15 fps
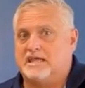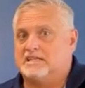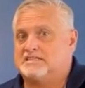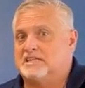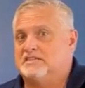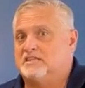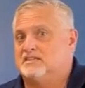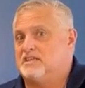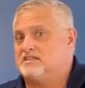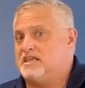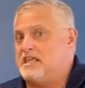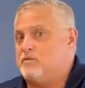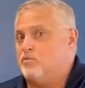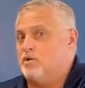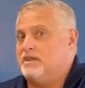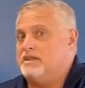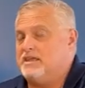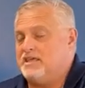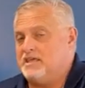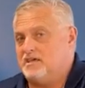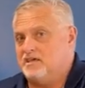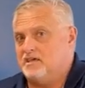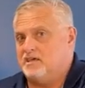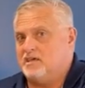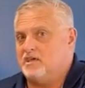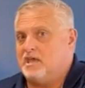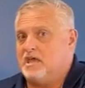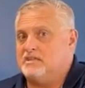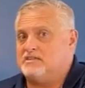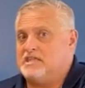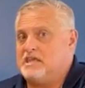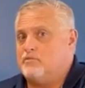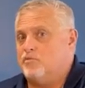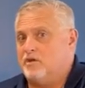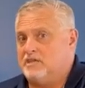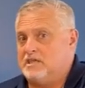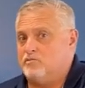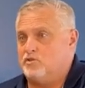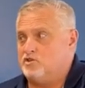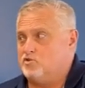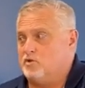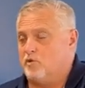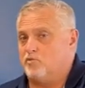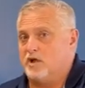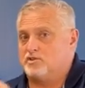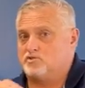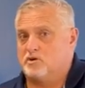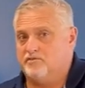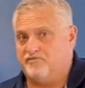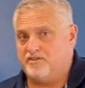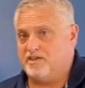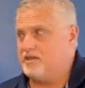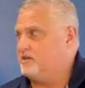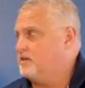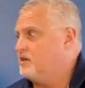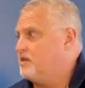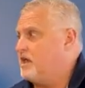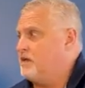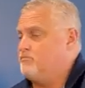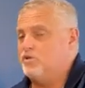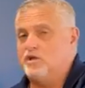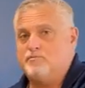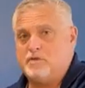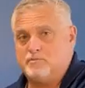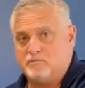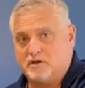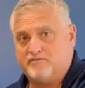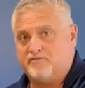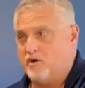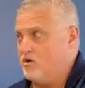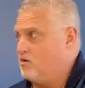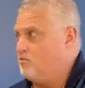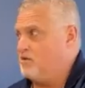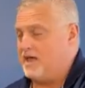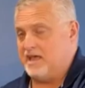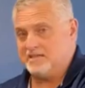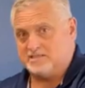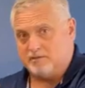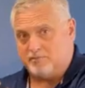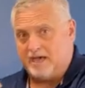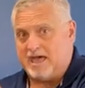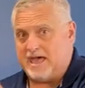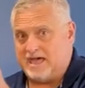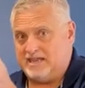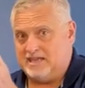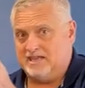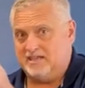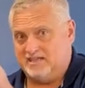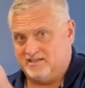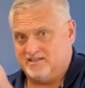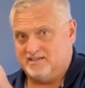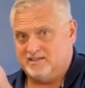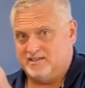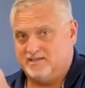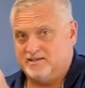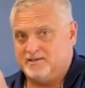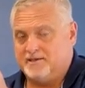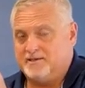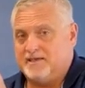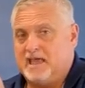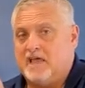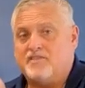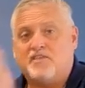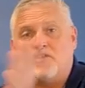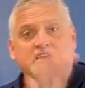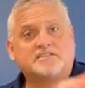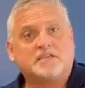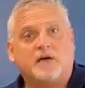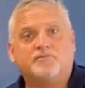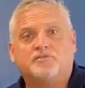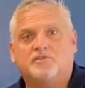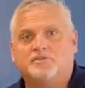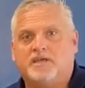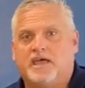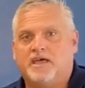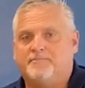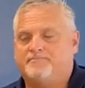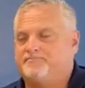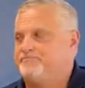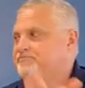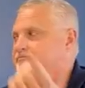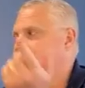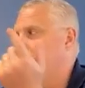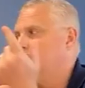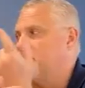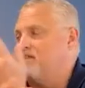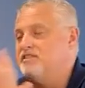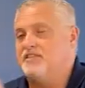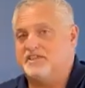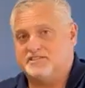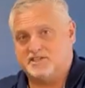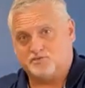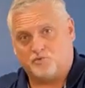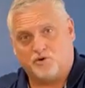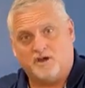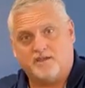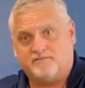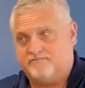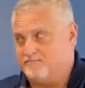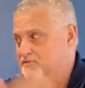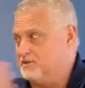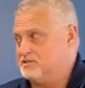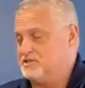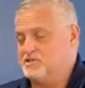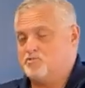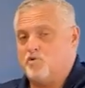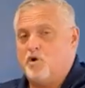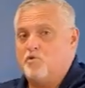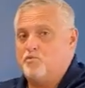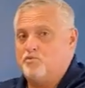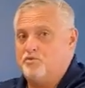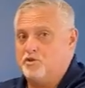and send it to Team Wendy, and Team Wendy would do a retrofit and put memory foam as the padding, and then they stopped doing that, this is what